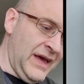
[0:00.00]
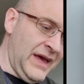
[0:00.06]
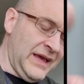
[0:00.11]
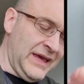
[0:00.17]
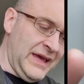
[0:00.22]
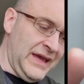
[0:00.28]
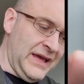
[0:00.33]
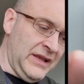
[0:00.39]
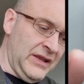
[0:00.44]

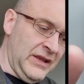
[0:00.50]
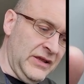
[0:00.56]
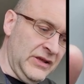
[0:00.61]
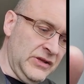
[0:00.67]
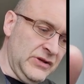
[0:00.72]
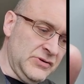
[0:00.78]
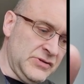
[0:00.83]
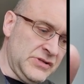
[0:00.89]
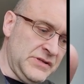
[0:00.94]
Again,
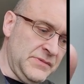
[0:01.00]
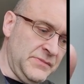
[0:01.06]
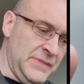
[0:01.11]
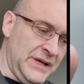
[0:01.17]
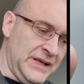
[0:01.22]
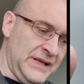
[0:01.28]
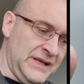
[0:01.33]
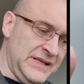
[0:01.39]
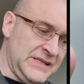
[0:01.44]
use the
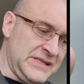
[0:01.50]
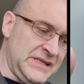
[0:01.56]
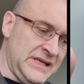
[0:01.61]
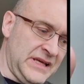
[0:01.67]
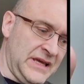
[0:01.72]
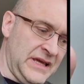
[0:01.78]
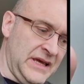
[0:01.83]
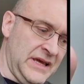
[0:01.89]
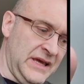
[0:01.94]

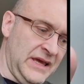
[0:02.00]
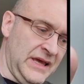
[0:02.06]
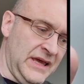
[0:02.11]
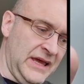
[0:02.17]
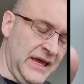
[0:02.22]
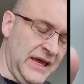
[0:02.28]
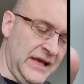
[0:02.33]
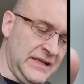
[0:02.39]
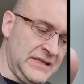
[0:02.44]
magnetic
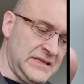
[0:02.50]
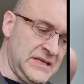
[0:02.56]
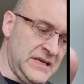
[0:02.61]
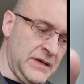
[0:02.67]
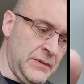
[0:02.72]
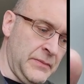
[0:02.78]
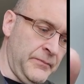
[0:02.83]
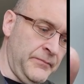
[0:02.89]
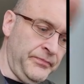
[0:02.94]

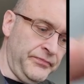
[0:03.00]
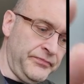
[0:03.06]
anti